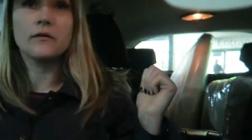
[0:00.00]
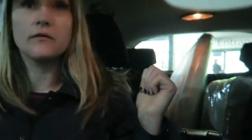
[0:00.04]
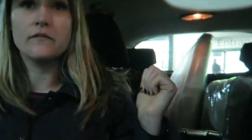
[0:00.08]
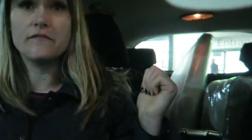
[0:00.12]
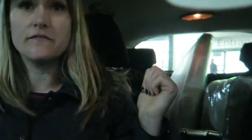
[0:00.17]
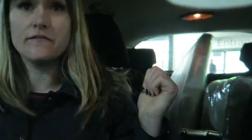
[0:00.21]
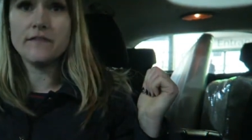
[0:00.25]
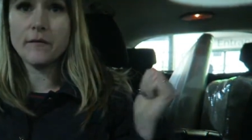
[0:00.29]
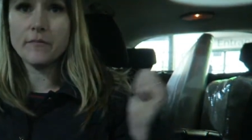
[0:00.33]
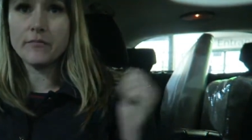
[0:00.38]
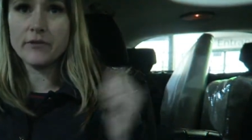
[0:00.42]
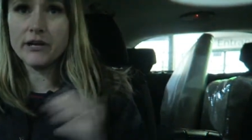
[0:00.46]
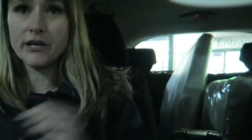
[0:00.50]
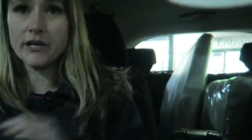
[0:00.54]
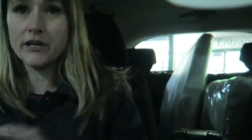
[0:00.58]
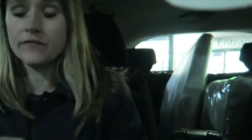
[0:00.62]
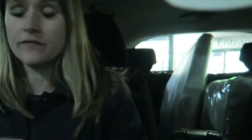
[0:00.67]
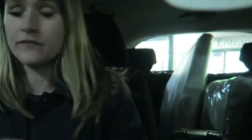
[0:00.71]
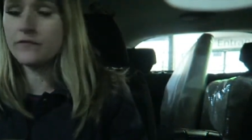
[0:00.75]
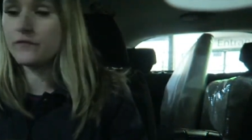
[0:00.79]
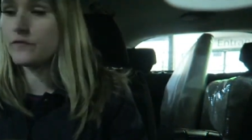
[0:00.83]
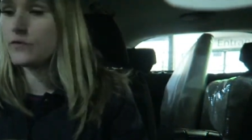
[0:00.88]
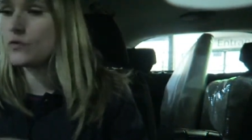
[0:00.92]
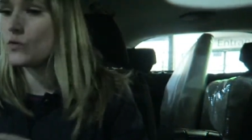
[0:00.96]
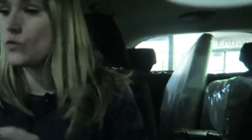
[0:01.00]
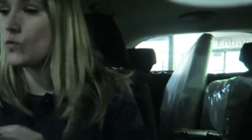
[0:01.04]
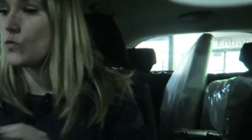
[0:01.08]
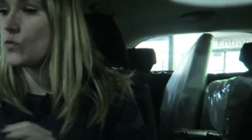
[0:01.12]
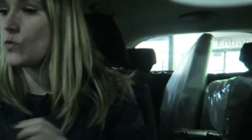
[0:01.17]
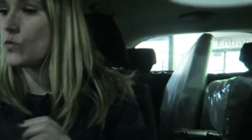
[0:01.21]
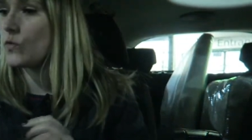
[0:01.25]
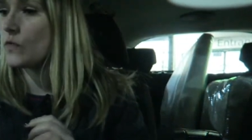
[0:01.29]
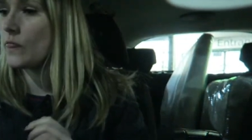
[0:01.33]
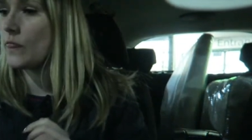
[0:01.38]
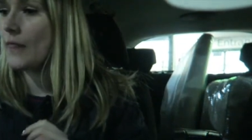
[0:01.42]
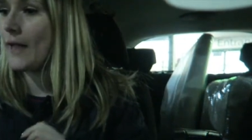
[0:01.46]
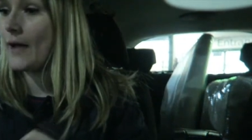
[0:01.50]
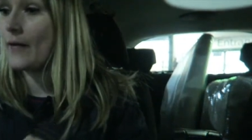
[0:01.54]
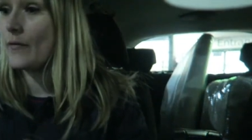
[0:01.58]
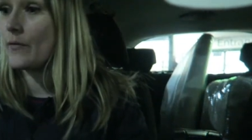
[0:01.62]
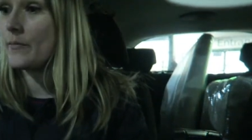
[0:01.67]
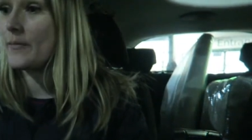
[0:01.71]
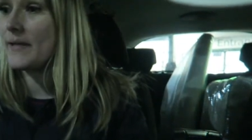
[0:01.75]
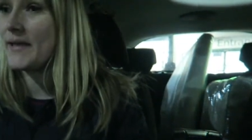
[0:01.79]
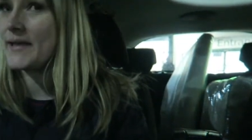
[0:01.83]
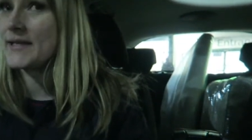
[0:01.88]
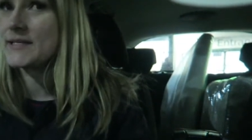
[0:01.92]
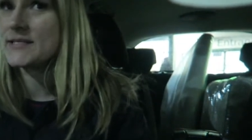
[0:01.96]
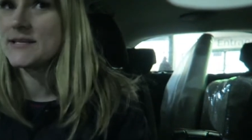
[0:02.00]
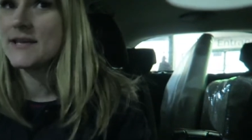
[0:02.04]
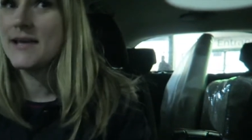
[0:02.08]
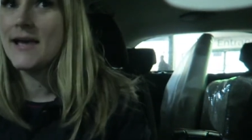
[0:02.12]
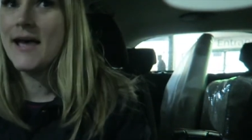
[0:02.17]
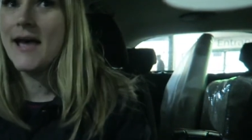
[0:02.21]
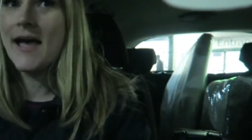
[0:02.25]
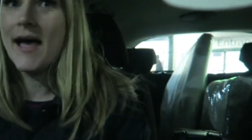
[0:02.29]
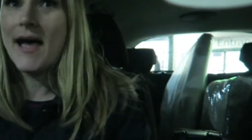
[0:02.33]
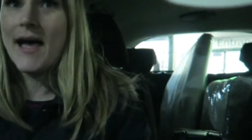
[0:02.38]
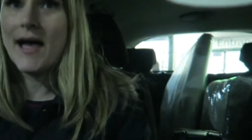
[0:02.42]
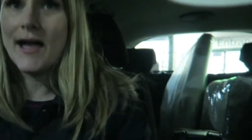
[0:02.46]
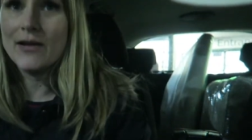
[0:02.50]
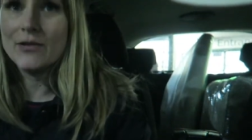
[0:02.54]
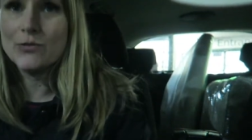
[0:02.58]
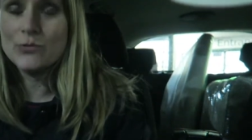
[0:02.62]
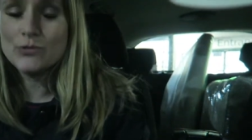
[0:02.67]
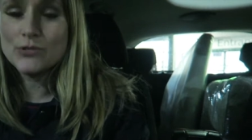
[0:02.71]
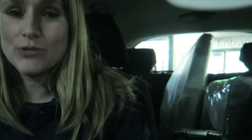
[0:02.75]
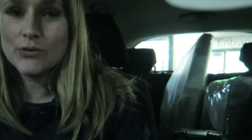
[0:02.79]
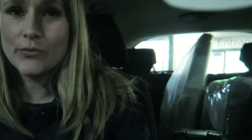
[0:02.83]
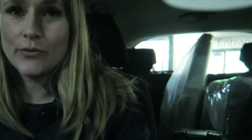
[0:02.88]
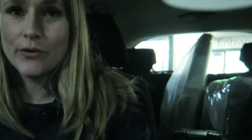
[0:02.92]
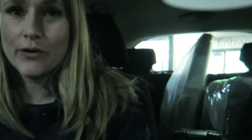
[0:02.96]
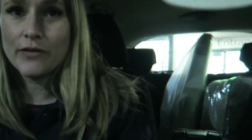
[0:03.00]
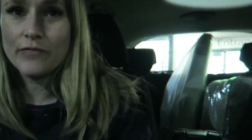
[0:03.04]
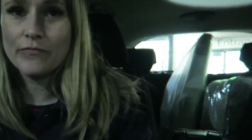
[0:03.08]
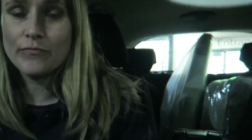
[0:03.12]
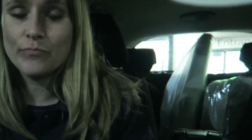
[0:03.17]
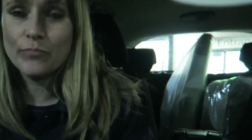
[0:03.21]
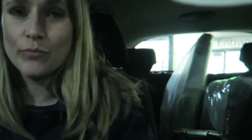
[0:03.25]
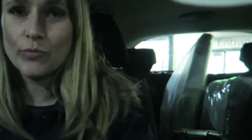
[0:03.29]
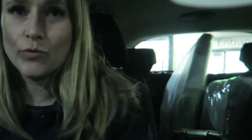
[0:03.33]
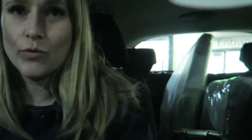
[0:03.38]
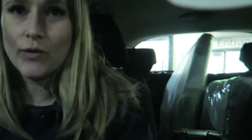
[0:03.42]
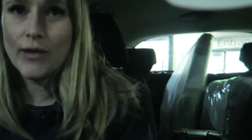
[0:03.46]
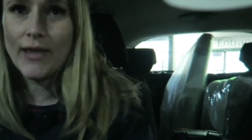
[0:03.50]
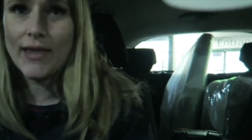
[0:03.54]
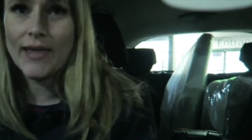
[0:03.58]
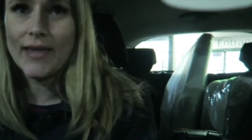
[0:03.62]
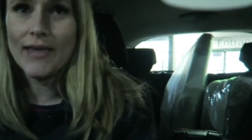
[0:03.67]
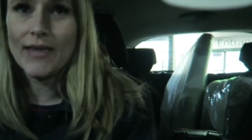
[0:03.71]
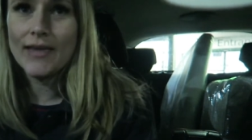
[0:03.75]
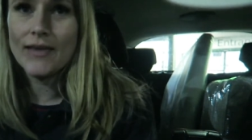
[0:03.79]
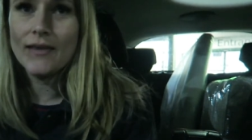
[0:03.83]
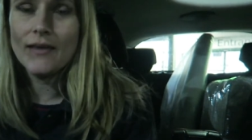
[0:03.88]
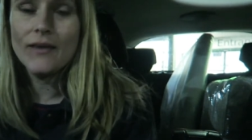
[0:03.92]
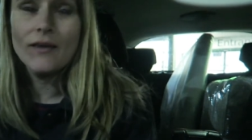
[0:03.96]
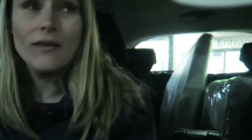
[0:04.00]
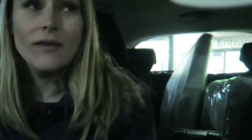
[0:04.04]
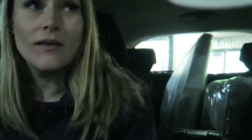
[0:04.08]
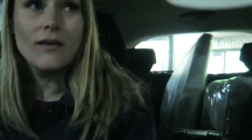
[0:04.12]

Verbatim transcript: fabric for our bed and also I've bought a,